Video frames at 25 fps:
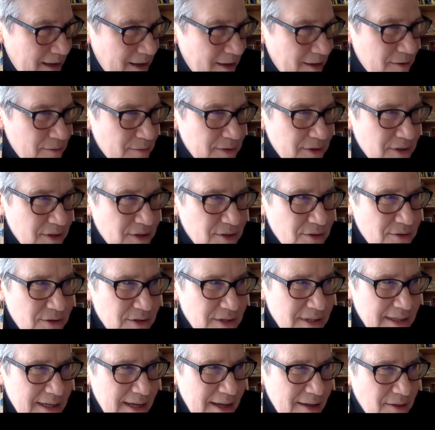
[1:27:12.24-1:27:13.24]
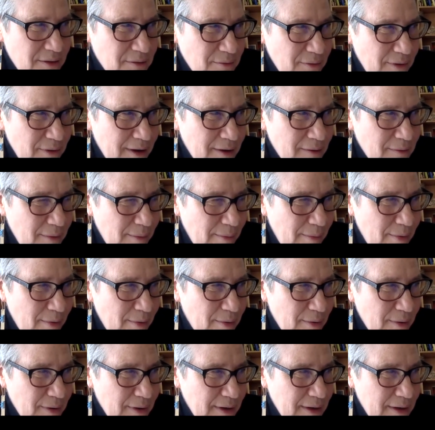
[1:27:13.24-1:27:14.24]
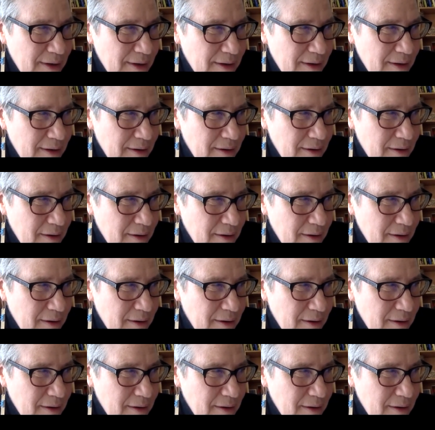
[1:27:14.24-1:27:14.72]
The reduced death rate reported